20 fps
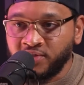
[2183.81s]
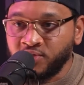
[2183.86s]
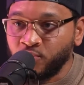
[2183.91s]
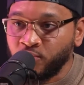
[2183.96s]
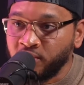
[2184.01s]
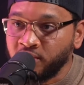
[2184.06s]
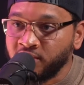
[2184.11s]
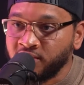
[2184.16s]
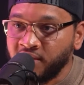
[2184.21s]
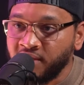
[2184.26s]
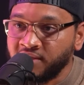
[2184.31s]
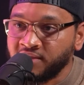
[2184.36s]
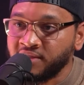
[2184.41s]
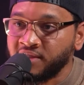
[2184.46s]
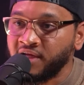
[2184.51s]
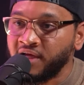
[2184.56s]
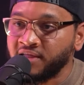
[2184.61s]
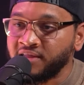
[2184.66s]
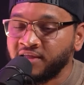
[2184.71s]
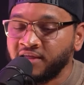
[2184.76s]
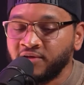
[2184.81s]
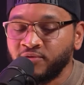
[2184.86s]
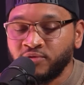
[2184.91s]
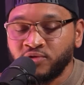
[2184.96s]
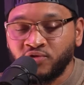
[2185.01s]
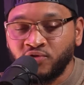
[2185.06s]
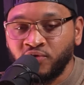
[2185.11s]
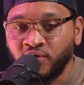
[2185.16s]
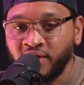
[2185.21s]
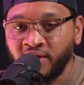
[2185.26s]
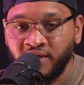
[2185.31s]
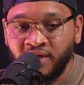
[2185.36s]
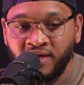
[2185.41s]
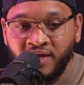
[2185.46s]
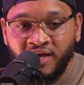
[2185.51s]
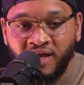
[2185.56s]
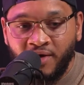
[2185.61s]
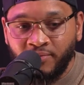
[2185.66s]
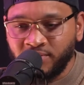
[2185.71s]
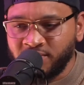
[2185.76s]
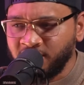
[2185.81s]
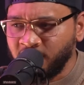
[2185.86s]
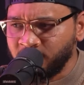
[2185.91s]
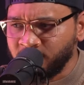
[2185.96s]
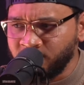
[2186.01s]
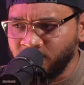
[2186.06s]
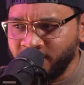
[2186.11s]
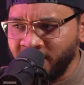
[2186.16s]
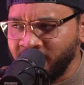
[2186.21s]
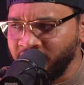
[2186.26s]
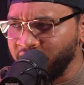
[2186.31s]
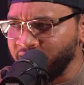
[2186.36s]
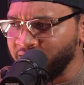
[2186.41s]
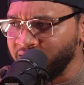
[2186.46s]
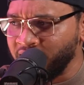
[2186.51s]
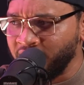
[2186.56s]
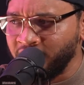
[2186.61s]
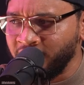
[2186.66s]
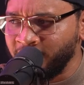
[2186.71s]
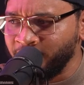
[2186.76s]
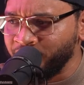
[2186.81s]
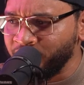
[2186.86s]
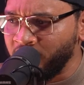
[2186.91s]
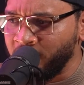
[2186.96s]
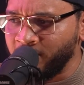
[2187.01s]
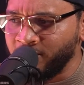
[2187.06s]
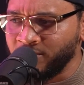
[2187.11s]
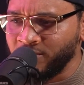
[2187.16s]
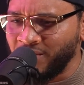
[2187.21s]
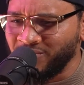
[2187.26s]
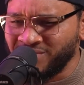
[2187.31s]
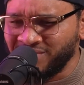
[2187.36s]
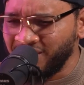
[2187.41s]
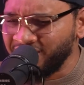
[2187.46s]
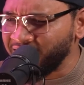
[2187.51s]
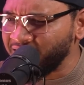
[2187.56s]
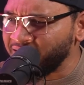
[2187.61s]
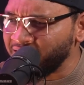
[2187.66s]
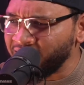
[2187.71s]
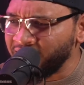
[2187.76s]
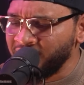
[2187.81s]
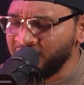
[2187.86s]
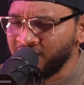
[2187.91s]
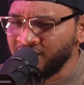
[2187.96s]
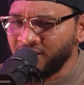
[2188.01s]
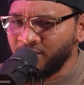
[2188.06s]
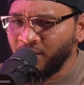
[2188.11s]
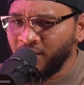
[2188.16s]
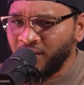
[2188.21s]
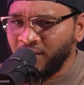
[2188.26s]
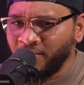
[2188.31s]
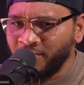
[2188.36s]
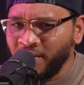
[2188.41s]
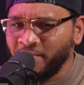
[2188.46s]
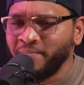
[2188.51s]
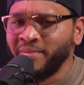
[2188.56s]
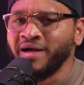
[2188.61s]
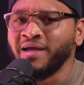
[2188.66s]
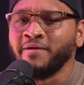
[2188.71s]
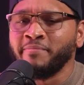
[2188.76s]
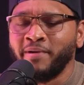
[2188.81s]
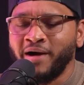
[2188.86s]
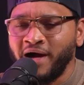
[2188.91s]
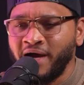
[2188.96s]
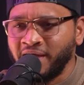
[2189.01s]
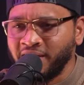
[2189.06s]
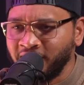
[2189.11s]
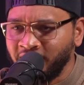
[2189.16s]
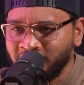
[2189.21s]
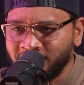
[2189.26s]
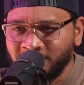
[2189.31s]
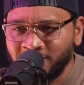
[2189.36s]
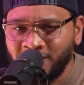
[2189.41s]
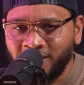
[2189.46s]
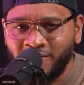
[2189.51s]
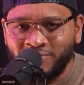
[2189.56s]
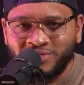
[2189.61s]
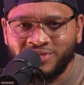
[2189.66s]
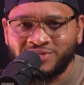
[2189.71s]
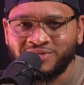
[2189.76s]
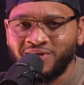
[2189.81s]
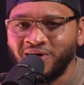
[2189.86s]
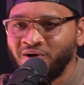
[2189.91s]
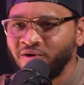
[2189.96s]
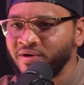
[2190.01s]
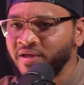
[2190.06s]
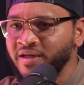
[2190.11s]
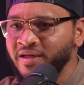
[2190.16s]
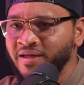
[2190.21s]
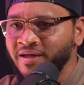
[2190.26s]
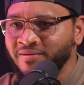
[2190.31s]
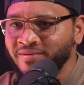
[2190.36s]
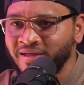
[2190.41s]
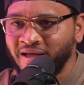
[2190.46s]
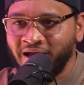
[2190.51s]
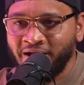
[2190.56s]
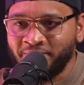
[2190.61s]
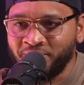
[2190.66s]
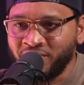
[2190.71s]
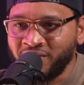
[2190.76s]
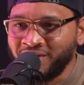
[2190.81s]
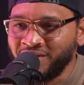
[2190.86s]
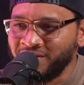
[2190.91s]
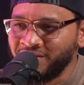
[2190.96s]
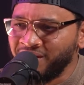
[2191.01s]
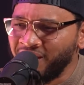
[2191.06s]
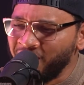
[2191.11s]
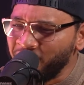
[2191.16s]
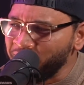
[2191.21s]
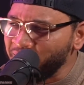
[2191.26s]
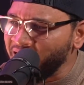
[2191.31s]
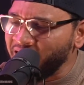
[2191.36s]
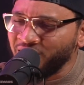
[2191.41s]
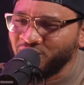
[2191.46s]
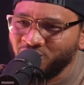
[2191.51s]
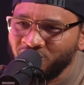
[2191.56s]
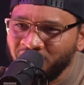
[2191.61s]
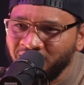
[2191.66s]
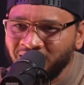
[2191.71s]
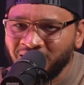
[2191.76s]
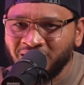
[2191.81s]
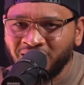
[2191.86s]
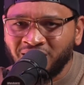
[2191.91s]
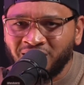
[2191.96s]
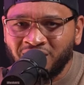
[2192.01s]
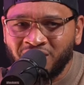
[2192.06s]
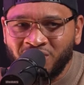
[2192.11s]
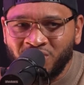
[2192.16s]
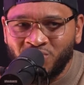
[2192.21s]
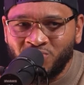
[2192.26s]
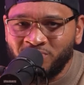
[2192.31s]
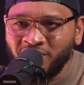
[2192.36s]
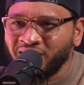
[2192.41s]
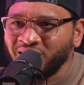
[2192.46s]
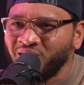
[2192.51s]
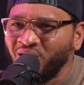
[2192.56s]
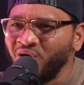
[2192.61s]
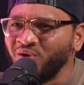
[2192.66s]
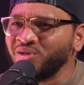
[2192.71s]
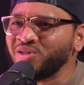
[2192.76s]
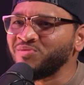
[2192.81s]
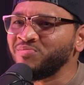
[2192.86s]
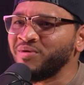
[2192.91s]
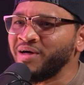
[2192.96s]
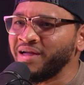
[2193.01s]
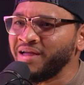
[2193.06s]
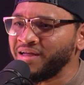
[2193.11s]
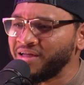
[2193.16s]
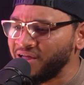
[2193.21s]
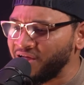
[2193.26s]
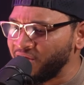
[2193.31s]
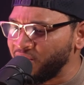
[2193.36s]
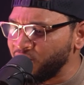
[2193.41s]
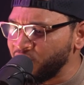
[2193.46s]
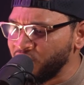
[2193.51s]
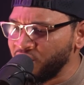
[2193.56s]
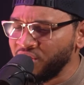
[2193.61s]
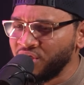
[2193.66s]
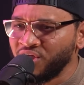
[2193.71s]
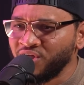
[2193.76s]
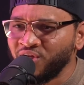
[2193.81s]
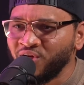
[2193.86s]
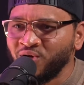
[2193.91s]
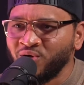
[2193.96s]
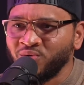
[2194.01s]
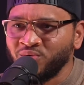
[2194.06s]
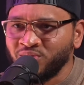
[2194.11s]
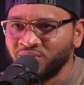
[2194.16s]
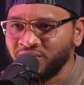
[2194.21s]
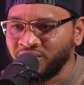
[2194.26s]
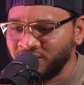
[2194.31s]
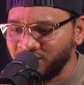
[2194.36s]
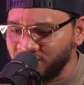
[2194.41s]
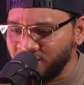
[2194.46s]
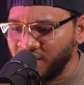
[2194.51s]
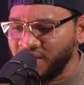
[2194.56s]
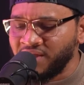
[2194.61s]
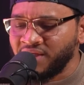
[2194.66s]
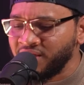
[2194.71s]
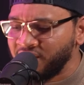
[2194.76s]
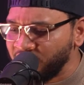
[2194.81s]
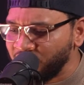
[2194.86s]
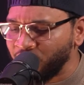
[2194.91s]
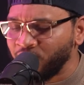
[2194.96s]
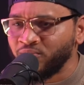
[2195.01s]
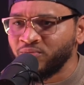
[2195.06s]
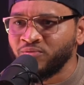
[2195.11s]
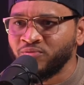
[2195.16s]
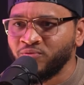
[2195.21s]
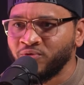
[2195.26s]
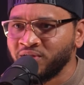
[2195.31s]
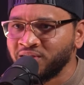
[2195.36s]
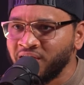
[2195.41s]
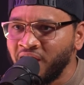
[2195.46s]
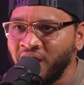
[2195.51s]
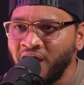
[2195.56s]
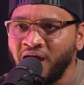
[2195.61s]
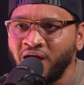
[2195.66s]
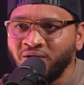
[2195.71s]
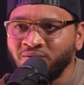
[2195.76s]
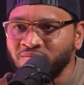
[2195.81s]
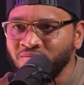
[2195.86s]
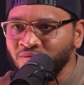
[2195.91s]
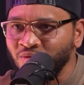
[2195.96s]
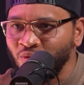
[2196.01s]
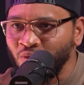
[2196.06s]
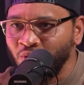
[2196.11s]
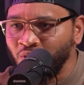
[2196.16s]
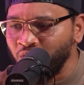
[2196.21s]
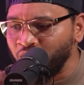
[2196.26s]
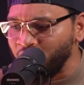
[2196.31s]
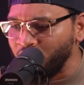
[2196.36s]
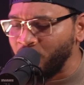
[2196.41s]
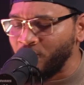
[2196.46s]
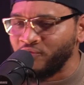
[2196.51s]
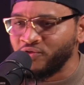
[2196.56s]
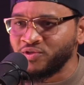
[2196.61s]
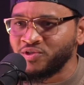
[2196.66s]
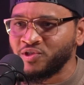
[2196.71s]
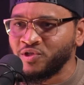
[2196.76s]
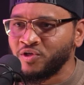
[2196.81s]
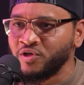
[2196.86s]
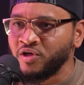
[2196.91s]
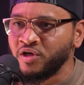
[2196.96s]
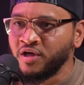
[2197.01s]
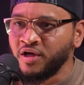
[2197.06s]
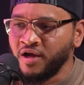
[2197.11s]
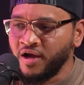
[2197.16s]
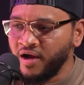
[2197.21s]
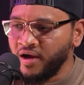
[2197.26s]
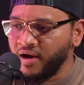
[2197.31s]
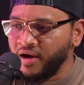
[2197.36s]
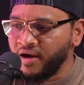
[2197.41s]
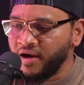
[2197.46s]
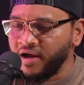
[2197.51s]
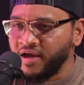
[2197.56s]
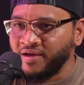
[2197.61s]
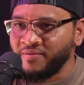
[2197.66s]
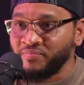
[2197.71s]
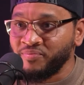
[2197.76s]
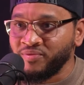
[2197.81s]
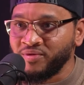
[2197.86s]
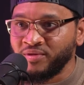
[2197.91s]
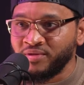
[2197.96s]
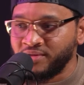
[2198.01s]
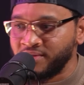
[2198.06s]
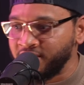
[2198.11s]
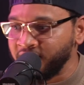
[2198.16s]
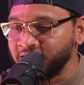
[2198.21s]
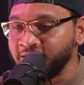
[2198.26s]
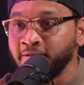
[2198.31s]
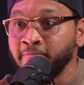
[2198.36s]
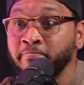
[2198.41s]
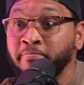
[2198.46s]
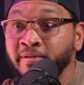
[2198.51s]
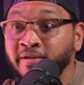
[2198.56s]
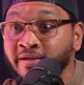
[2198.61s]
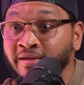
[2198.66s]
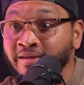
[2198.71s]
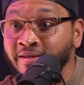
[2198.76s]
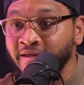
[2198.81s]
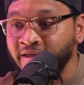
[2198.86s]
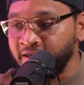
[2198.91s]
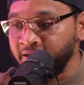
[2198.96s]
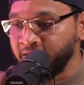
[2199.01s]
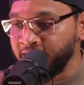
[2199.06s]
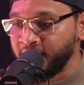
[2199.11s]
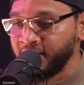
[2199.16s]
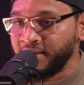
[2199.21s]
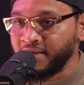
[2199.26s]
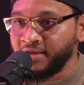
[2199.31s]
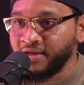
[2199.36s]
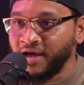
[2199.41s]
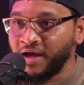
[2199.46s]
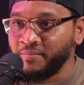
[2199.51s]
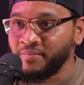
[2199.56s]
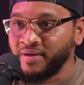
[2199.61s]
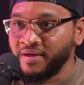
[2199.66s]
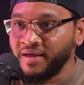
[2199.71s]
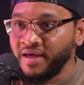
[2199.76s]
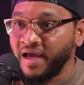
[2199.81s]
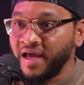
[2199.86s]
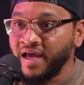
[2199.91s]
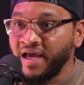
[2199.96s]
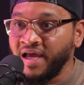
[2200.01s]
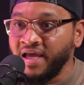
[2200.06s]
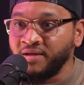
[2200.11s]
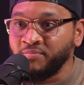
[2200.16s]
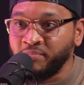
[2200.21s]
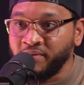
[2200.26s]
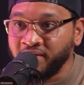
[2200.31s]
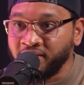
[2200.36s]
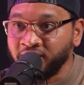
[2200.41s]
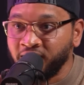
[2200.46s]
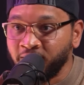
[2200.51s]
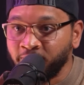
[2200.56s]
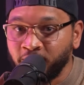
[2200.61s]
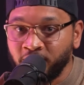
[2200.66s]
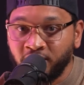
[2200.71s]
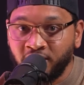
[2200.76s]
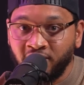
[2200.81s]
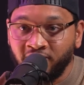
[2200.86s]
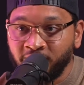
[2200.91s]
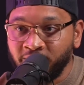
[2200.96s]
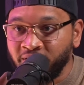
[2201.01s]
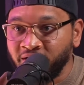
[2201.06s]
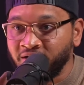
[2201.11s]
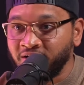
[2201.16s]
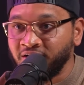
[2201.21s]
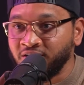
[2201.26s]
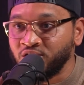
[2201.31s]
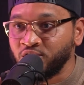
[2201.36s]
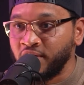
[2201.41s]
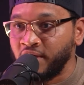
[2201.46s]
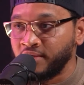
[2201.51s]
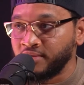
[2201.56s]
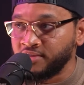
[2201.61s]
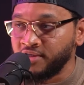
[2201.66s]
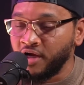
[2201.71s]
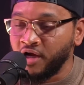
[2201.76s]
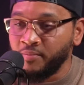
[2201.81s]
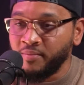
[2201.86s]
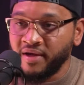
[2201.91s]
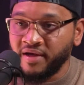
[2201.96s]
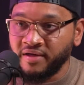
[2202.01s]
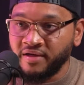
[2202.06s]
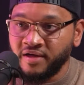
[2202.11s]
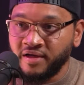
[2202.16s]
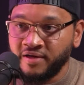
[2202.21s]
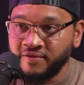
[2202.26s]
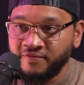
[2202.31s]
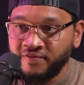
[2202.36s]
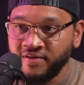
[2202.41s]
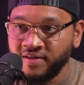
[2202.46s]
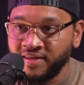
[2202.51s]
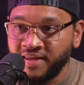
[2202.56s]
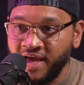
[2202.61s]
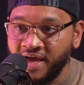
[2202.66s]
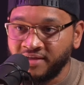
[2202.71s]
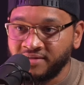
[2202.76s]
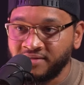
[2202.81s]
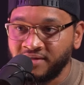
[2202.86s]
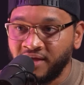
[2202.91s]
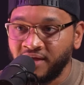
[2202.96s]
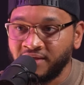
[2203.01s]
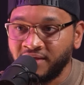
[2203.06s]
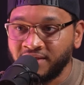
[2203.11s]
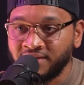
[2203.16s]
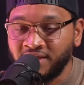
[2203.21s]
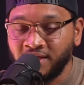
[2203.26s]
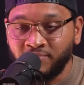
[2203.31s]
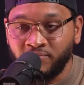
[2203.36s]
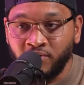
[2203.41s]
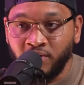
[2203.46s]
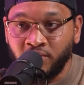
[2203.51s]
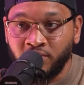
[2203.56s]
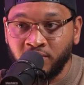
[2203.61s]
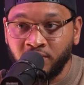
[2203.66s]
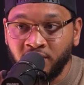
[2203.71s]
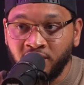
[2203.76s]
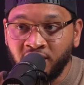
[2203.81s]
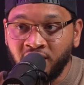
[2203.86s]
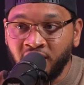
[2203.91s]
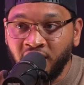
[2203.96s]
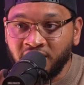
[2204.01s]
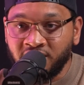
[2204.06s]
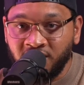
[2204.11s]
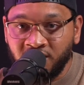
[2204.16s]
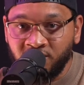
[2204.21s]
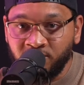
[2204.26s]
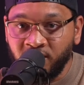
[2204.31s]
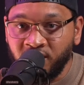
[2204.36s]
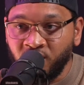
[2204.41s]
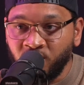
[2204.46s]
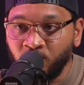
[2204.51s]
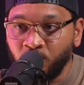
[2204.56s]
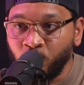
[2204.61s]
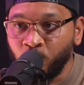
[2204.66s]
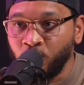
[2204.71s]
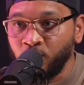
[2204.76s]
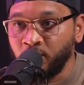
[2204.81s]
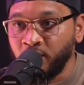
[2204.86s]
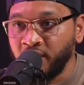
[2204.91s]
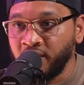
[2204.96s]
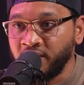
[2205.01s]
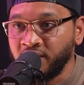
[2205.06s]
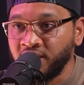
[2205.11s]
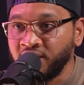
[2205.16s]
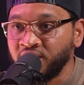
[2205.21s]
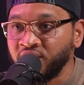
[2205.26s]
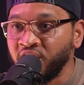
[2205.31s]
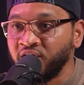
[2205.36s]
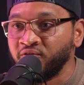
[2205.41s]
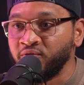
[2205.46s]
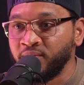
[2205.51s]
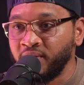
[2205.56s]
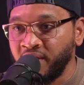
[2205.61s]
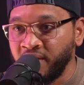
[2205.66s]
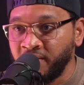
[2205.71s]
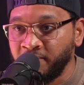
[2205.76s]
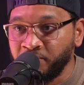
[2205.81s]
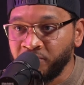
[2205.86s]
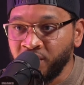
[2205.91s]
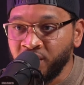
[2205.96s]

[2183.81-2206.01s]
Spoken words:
And one of the things that I did was great. I was telling somebody I was at Monkey Pod yesterday. I was just talking and I was like, no, man, you're making all this money now. They did, retired warrant officer, all right, disability, and picking up a government contracting job, making $150,000. I say, brother, you're making more money than you ever made.